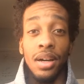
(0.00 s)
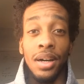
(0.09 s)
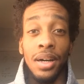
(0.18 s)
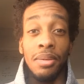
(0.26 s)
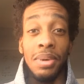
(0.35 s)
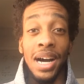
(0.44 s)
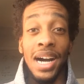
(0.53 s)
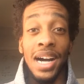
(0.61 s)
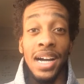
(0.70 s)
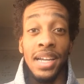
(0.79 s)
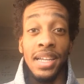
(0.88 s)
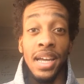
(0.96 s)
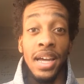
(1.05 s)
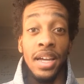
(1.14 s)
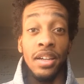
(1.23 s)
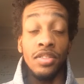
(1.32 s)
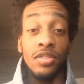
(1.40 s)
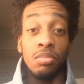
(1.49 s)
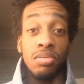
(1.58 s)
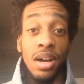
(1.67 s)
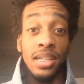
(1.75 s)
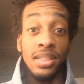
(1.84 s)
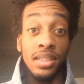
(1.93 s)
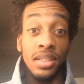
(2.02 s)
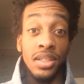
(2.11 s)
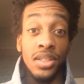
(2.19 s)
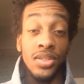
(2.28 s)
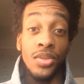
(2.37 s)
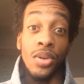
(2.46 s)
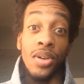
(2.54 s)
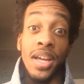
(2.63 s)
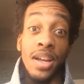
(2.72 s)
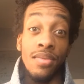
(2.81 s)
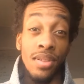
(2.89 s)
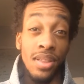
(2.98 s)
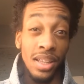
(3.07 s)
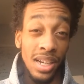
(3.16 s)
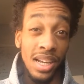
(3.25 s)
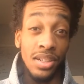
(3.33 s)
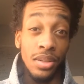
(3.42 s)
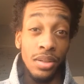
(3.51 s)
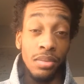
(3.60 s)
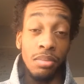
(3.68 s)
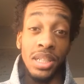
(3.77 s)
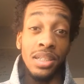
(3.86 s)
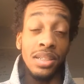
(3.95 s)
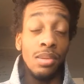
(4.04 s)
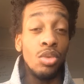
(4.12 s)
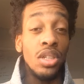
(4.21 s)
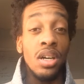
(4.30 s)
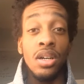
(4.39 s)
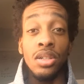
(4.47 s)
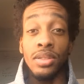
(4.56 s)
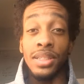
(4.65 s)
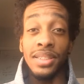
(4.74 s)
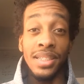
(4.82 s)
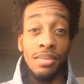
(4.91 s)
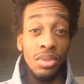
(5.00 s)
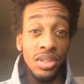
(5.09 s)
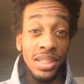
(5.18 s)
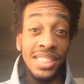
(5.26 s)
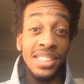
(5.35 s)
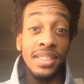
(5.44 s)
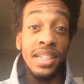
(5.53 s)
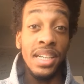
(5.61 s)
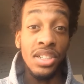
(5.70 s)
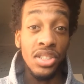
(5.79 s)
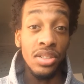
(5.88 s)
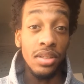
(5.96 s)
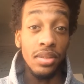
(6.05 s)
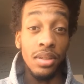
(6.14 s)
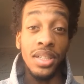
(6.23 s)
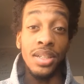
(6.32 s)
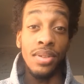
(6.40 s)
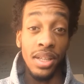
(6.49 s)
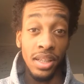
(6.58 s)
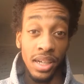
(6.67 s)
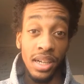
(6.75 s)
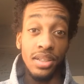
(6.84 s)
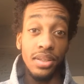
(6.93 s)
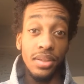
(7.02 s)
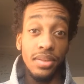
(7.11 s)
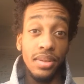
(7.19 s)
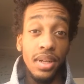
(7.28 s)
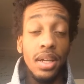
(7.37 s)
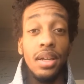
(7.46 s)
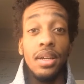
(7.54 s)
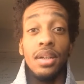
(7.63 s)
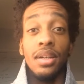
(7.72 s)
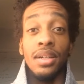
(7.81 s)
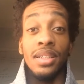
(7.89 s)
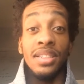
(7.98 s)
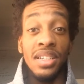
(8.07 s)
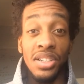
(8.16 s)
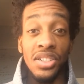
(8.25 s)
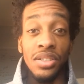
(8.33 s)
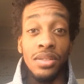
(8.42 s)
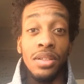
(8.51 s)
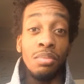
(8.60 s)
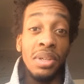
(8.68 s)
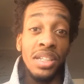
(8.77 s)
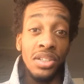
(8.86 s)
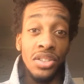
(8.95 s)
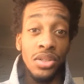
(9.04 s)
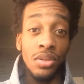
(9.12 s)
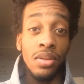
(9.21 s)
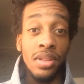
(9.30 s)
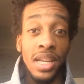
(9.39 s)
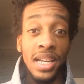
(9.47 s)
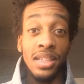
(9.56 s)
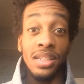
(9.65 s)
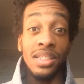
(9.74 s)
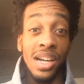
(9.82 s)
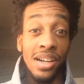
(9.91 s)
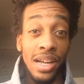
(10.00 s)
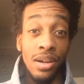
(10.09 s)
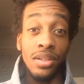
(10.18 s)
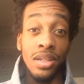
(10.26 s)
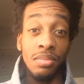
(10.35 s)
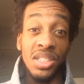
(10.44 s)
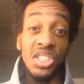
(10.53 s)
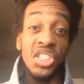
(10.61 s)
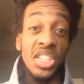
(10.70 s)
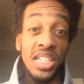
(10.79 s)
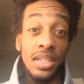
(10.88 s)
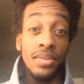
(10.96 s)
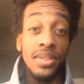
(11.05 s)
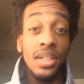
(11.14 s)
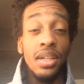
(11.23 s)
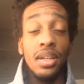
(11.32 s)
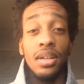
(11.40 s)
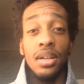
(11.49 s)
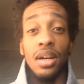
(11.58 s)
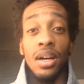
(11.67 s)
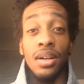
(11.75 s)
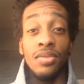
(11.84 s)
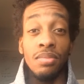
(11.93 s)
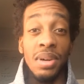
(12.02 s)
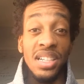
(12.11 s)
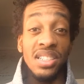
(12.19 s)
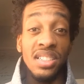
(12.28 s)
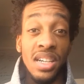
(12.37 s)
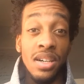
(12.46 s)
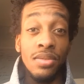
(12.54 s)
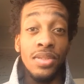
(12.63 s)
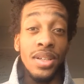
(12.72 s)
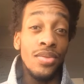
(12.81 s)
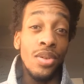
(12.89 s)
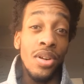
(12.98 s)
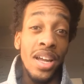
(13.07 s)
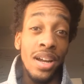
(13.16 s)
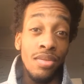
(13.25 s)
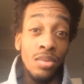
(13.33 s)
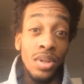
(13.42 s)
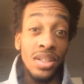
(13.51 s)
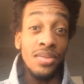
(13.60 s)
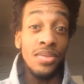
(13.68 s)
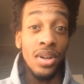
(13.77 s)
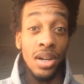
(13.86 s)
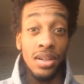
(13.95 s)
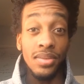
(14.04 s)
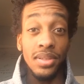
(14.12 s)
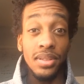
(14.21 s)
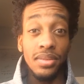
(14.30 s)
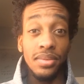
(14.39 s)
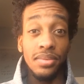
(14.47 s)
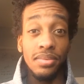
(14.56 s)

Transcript: I have processes for everything that I do, because I'm 110% intentional on everything that I do. Intentional on making sure that the desired outcome is achieved for myself and for everyone involved.